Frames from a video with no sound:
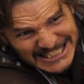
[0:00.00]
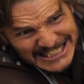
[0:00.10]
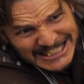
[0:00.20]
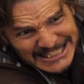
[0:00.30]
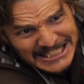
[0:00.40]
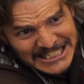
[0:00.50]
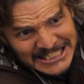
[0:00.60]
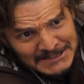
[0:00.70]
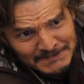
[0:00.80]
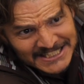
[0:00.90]
party of a
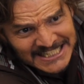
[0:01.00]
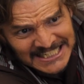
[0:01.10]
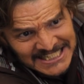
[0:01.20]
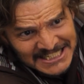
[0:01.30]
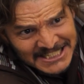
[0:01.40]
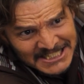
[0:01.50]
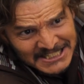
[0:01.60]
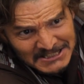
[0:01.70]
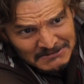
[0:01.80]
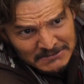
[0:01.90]
superfan and
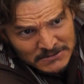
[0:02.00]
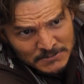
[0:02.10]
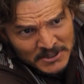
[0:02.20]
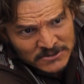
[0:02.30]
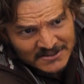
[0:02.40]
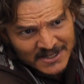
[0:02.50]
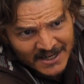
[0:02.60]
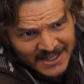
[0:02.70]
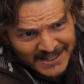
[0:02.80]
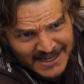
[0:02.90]
gets wrapped up in a
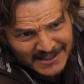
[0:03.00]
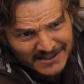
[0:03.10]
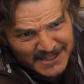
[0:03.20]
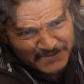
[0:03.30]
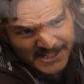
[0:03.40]
dangerous game.